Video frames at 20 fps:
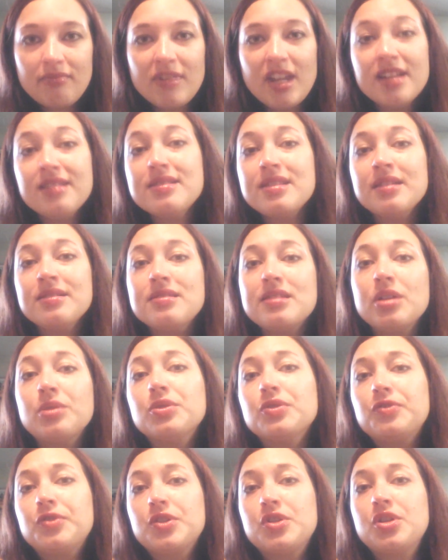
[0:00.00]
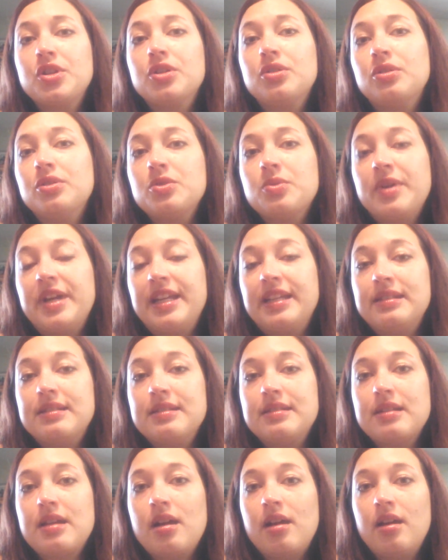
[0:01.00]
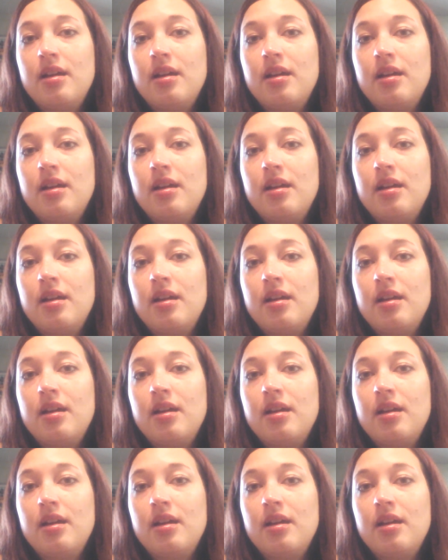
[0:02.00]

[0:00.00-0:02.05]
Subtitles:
And since they were fraternal twins,